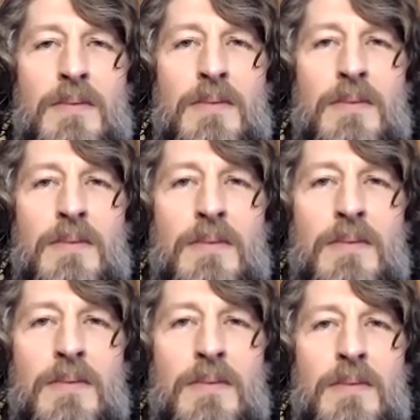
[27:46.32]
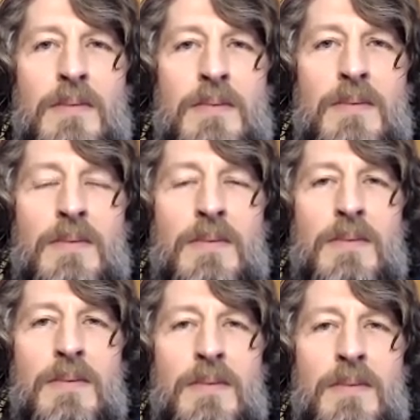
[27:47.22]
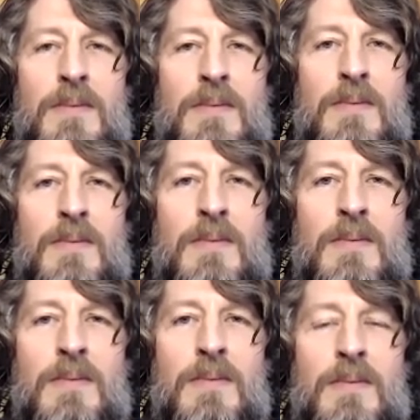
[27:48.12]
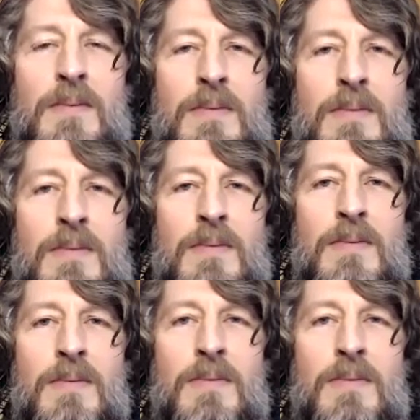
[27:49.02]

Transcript: but we want to also, we're building strategies regarding our water,